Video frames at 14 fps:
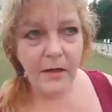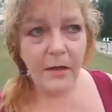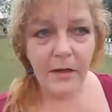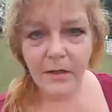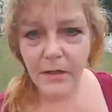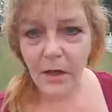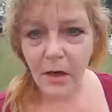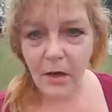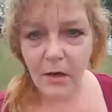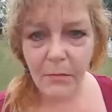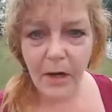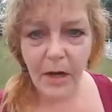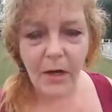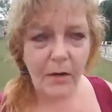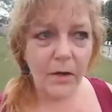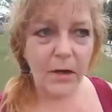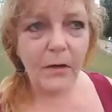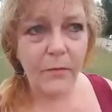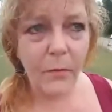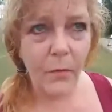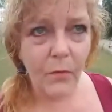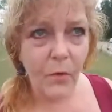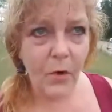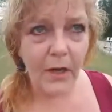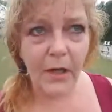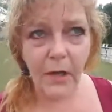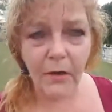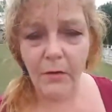It's all a matter of what
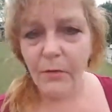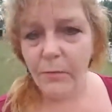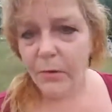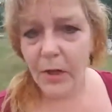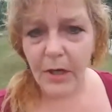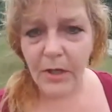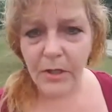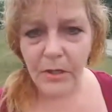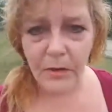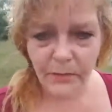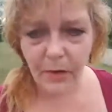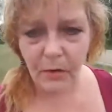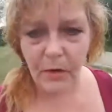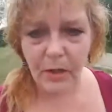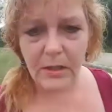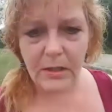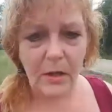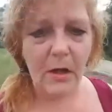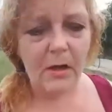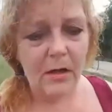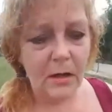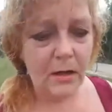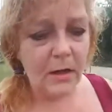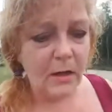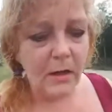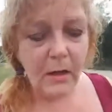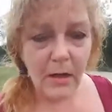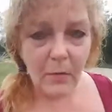you place your focus on,
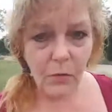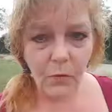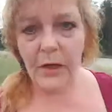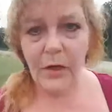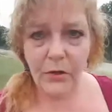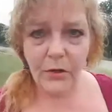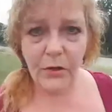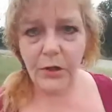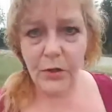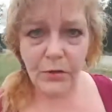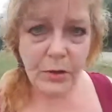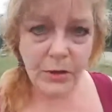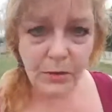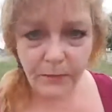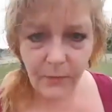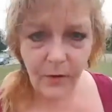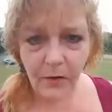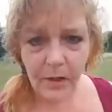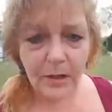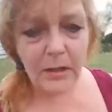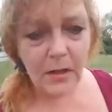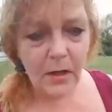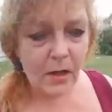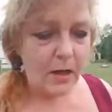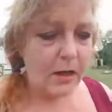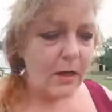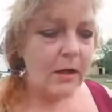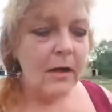what you choose to focus
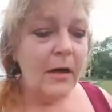on.